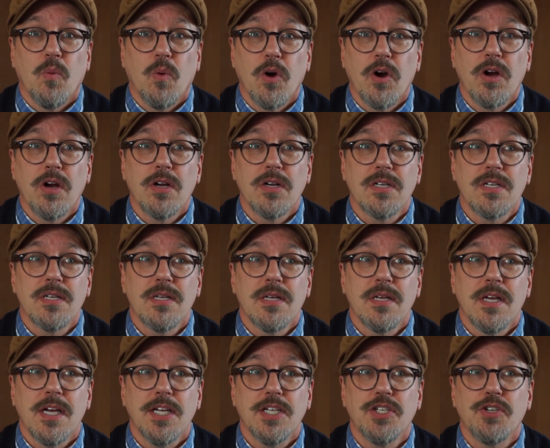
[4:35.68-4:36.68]
weren't
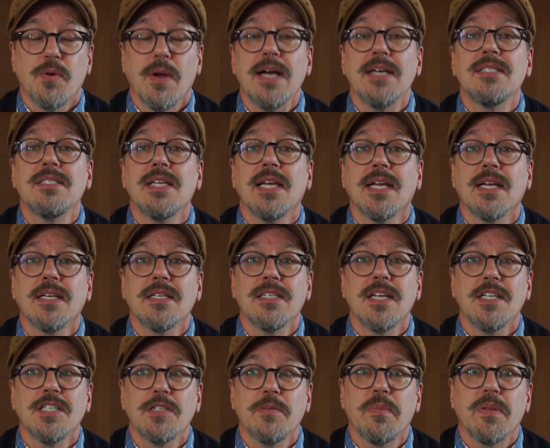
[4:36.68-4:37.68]
addressing
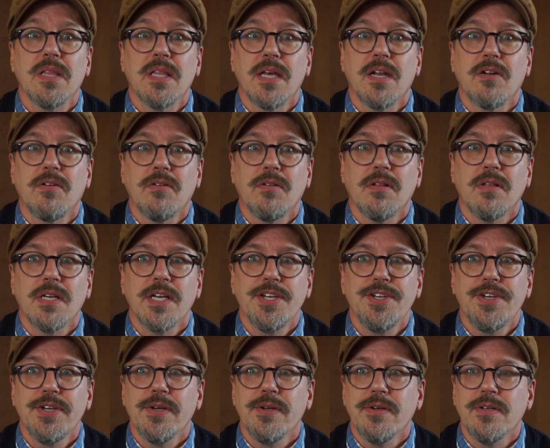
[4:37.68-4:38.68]
such political
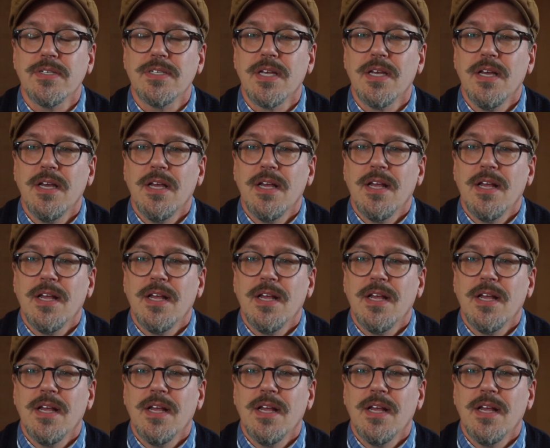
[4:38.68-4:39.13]
issues.